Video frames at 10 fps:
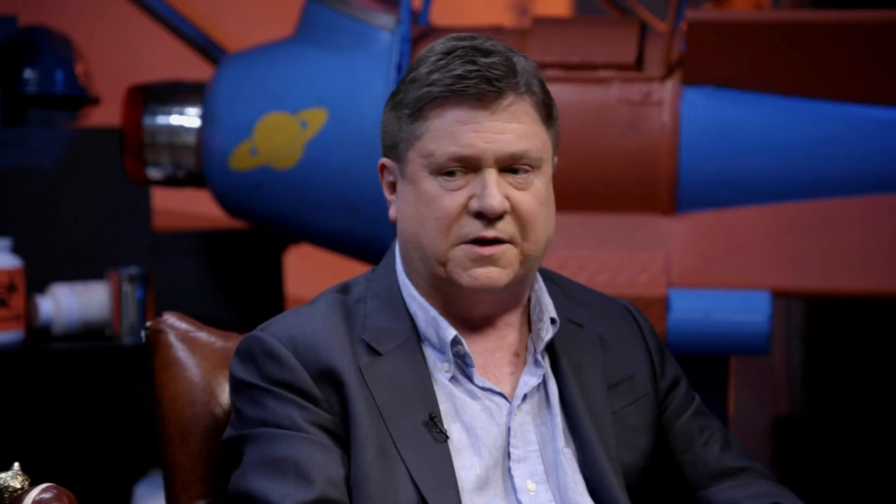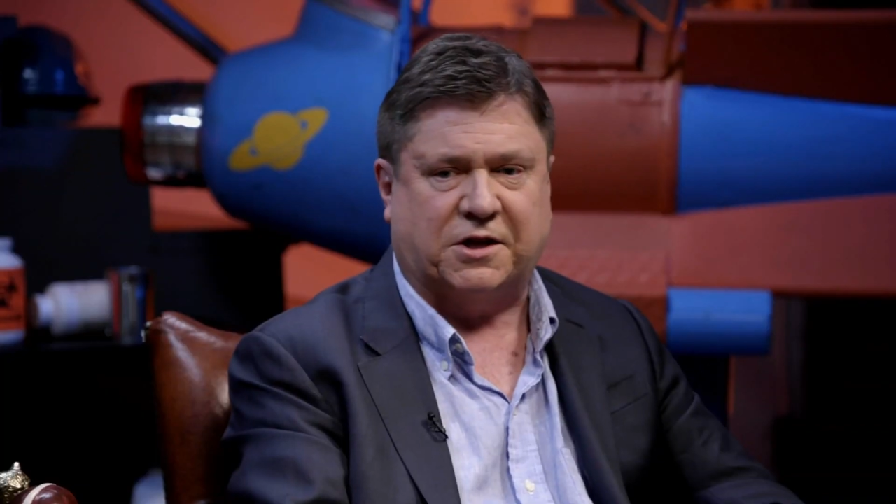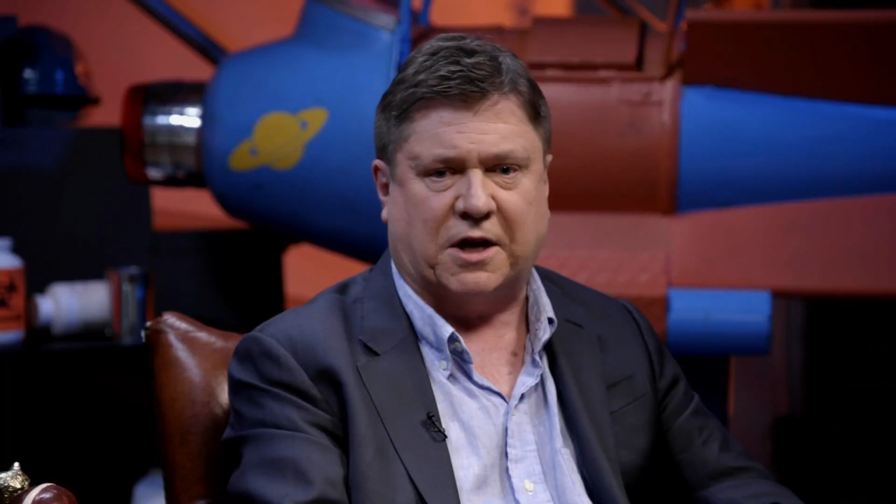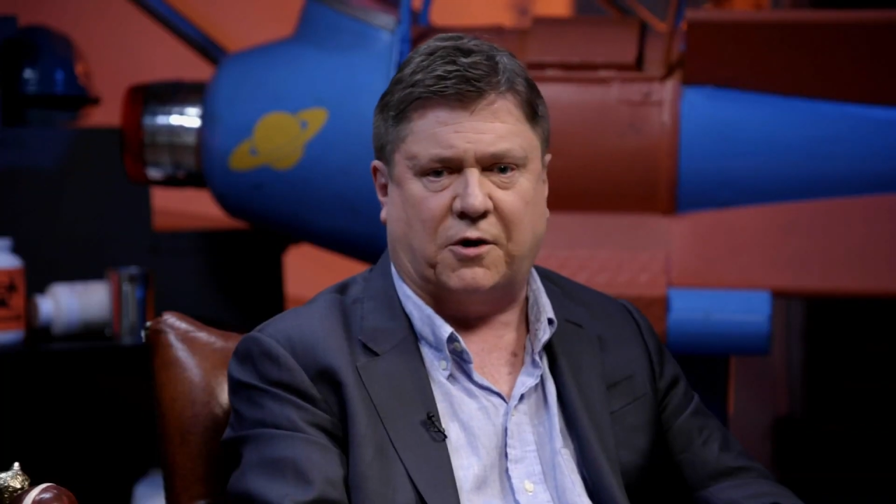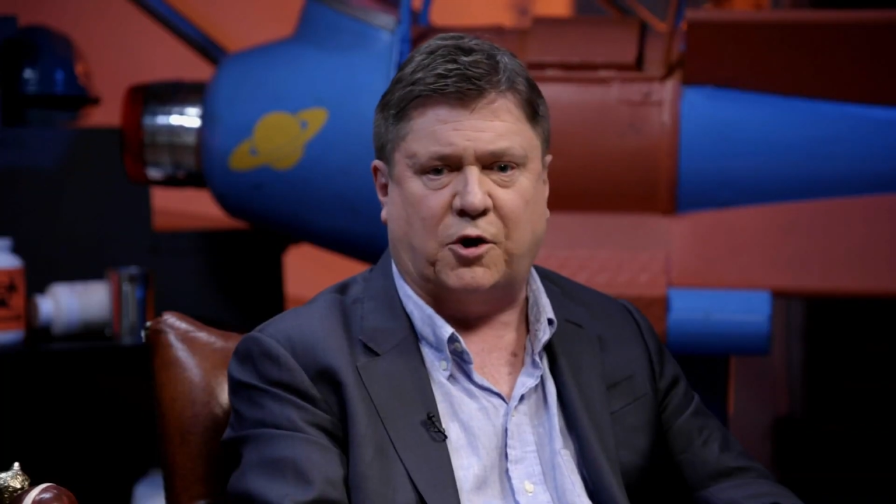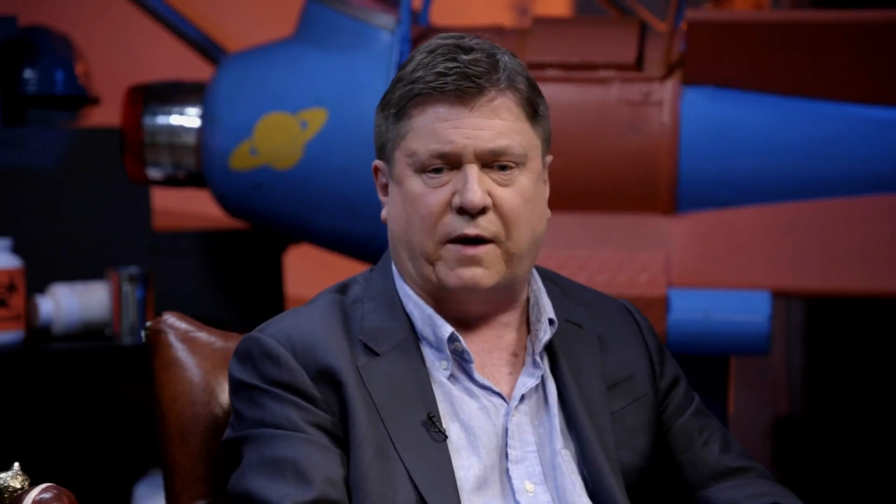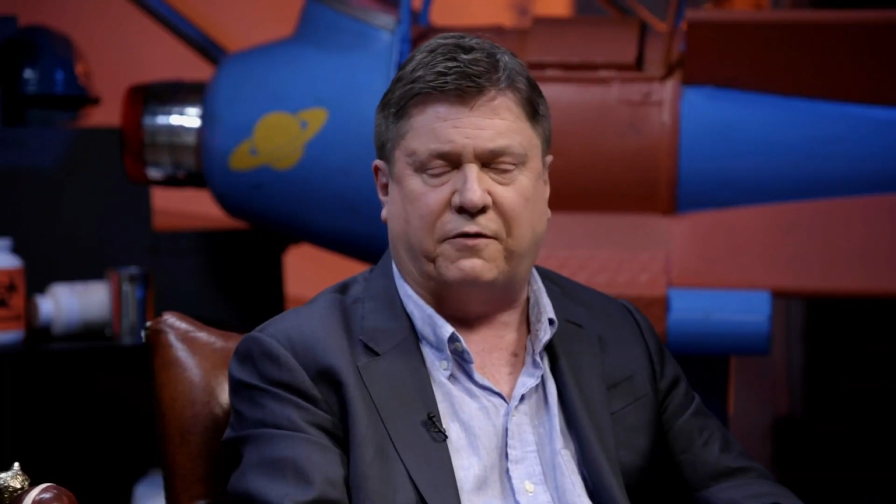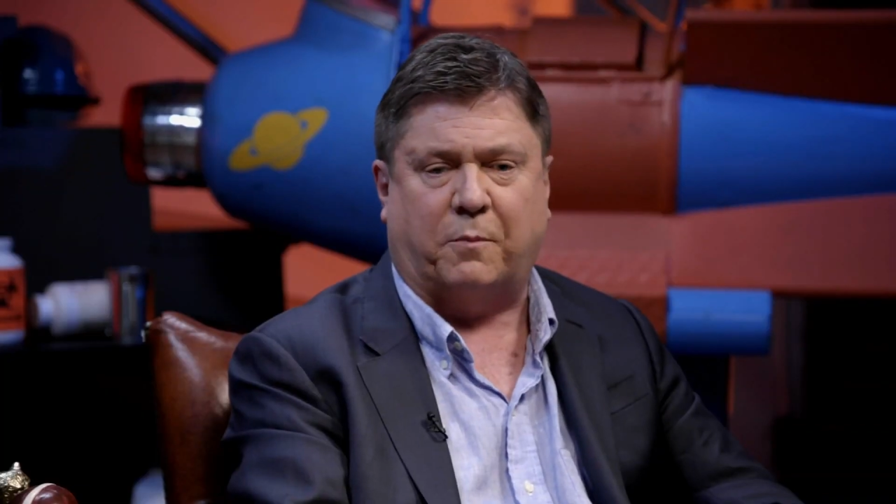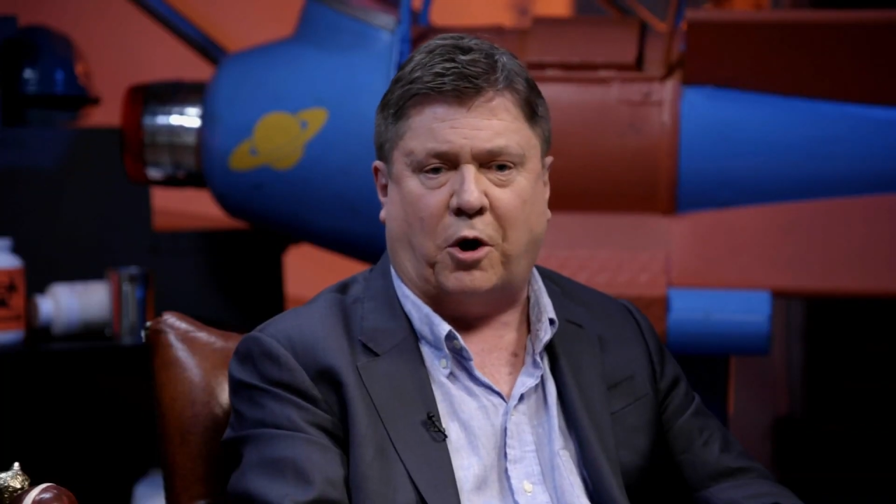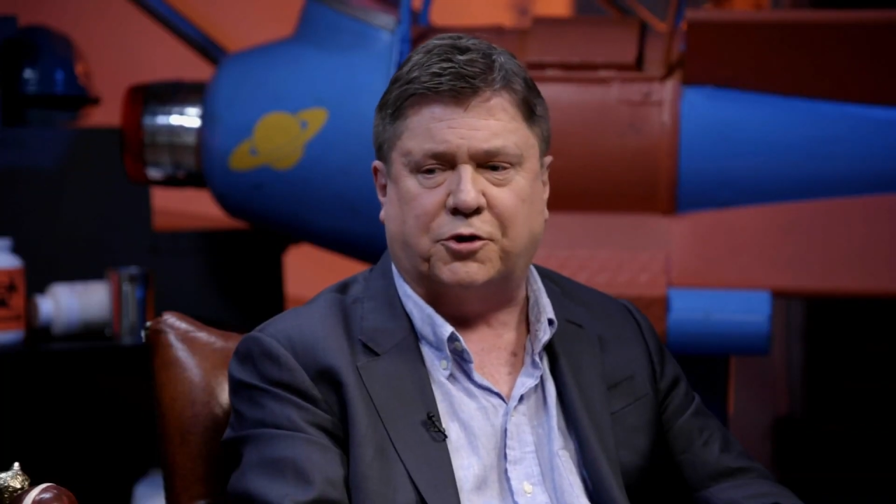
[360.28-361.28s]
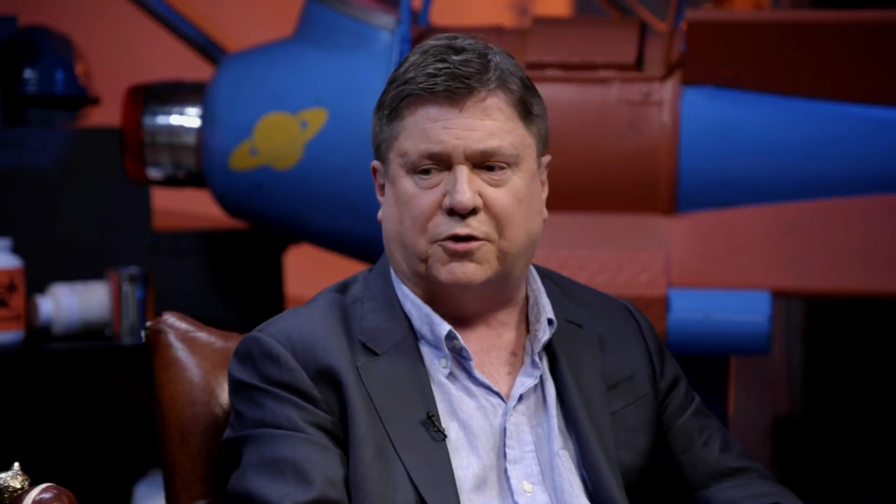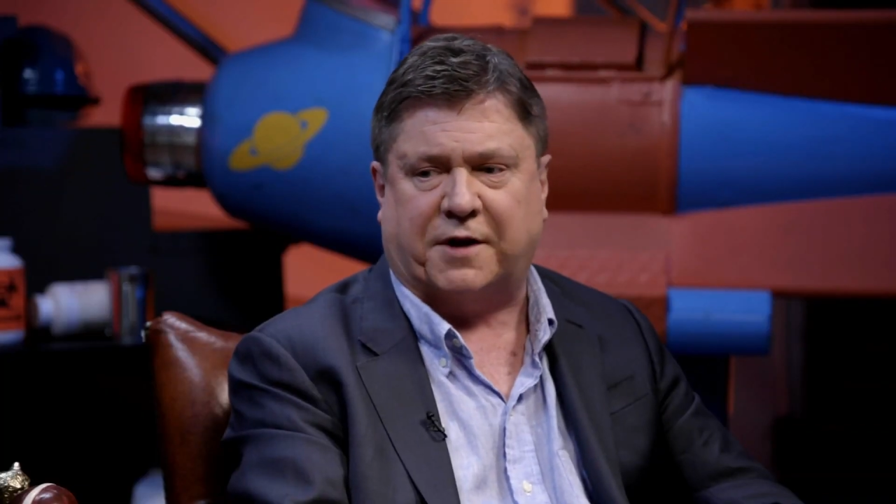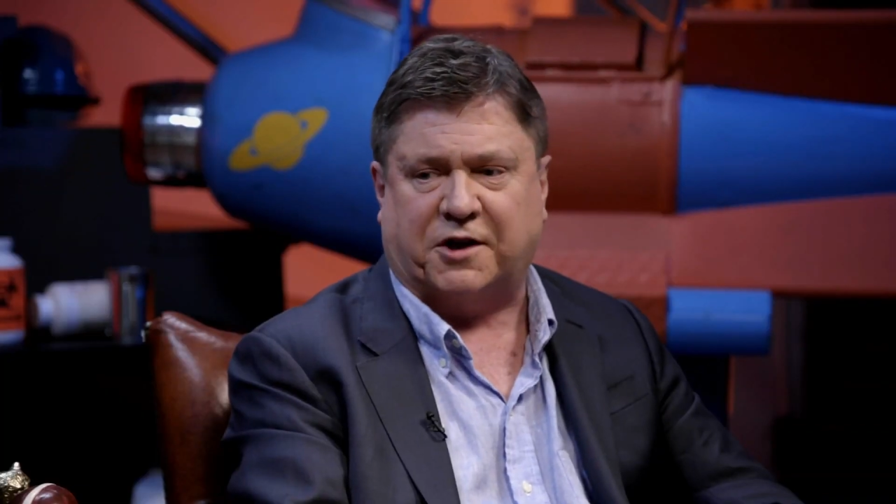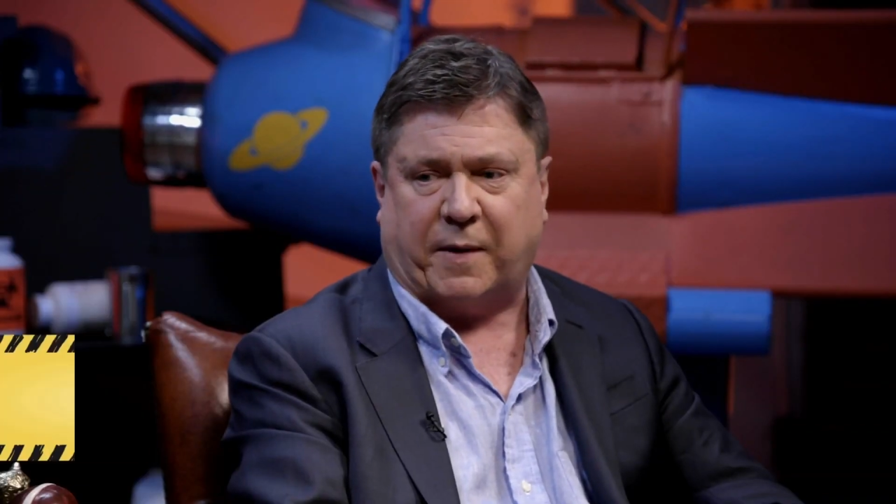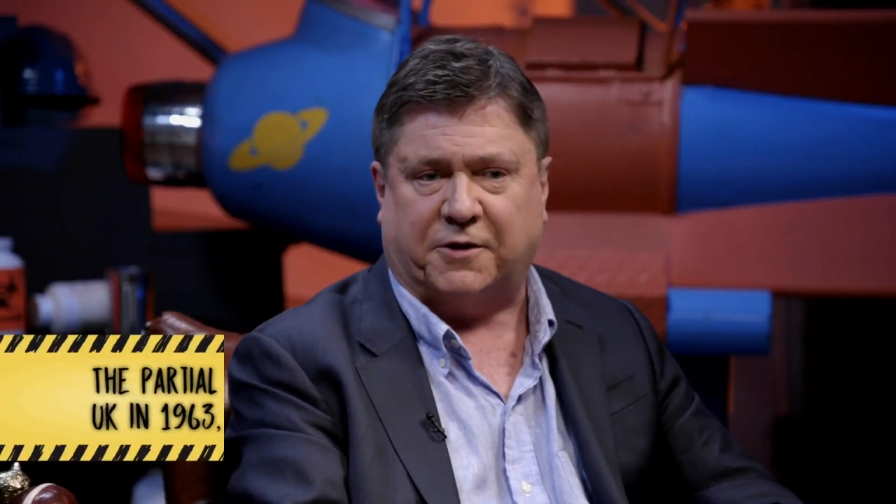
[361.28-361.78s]
And so you have the Partial
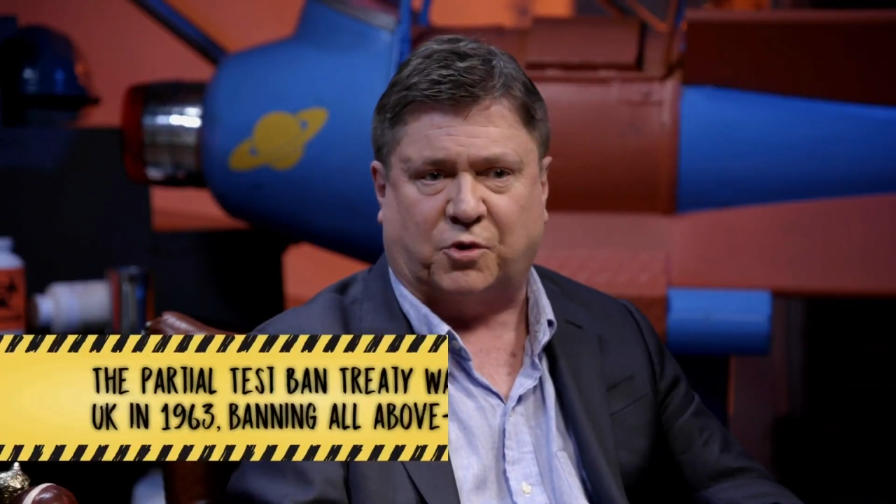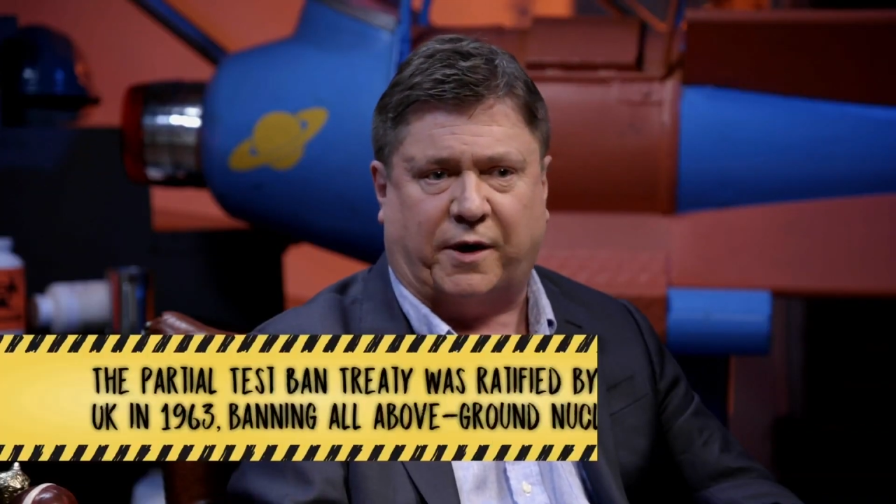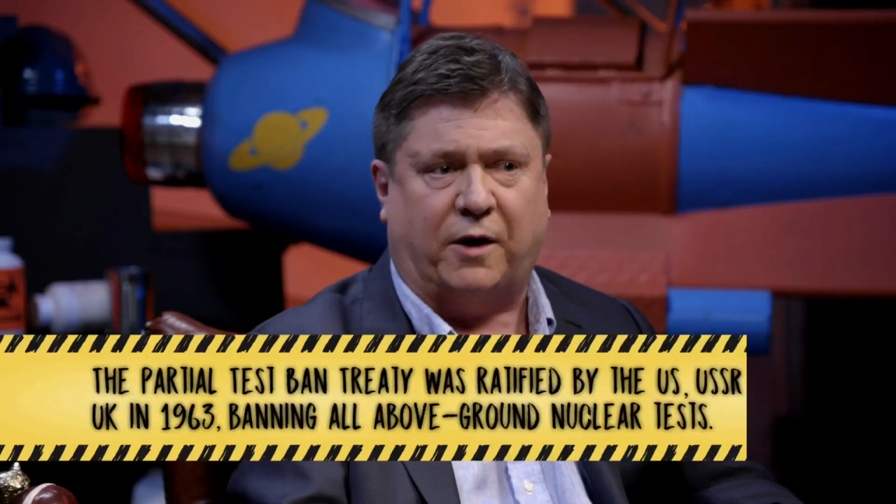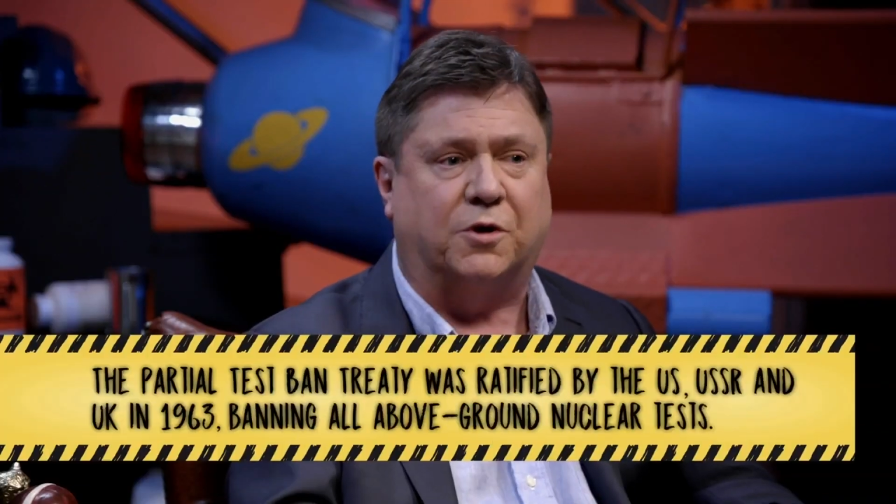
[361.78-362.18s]
Test Ban Treaty,